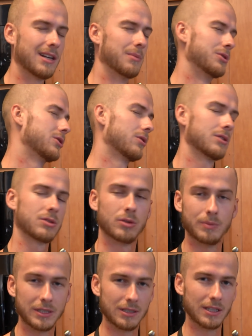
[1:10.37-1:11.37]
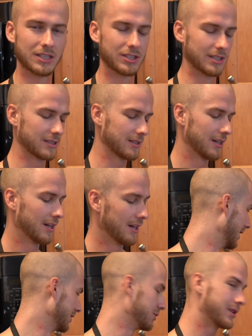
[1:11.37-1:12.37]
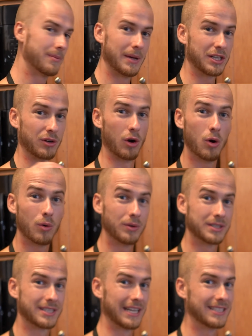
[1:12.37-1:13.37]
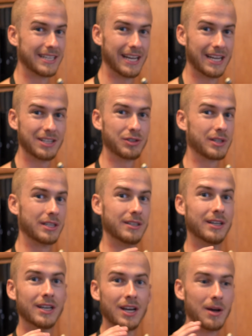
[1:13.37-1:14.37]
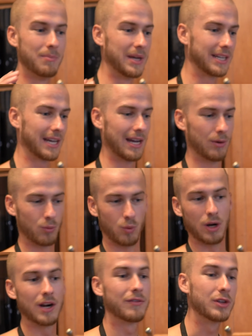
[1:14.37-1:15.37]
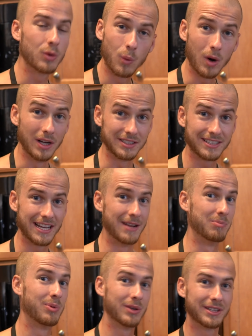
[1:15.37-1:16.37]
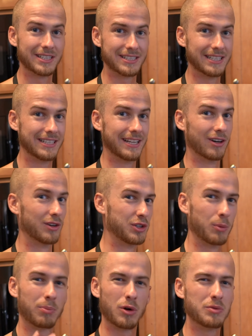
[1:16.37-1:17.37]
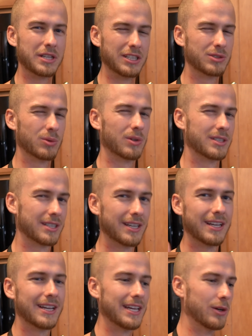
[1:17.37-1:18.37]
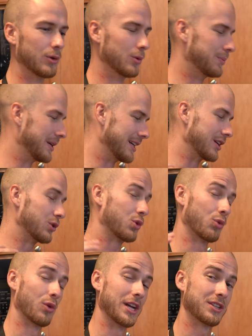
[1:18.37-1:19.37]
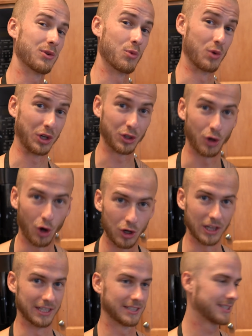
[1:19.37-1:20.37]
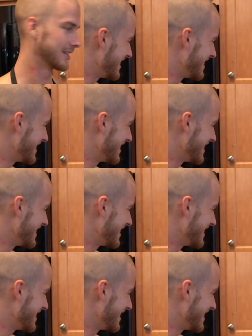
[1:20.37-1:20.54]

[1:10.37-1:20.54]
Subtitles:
I'm sure it's going to be delicious. You can make your own seitan. You can make whatever you want and put this in here, your protein source. It will be great regardless.